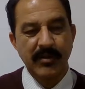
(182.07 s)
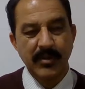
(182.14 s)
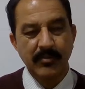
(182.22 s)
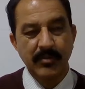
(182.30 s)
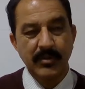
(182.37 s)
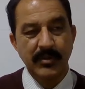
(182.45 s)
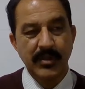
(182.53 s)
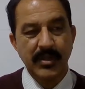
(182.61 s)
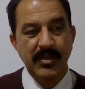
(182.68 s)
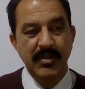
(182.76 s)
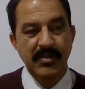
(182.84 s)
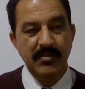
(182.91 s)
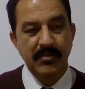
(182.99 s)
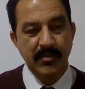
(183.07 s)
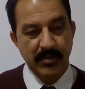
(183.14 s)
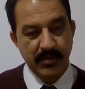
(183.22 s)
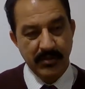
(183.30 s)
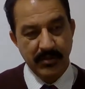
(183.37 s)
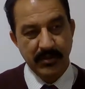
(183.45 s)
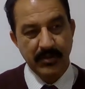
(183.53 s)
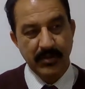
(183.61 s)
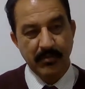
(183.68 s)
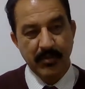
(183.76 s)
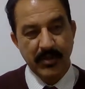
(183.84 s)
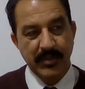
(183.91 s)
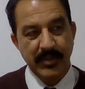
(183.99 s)
available in
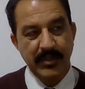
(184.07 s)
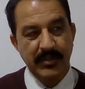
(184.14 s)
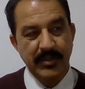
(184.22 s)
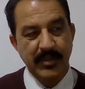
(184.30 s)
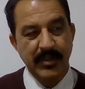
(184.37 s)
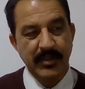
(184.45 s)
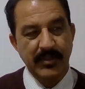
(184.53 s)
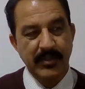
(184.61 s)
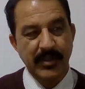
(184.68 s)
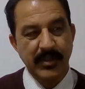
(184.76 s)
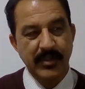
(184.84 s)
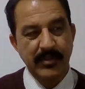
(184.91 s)
the market, and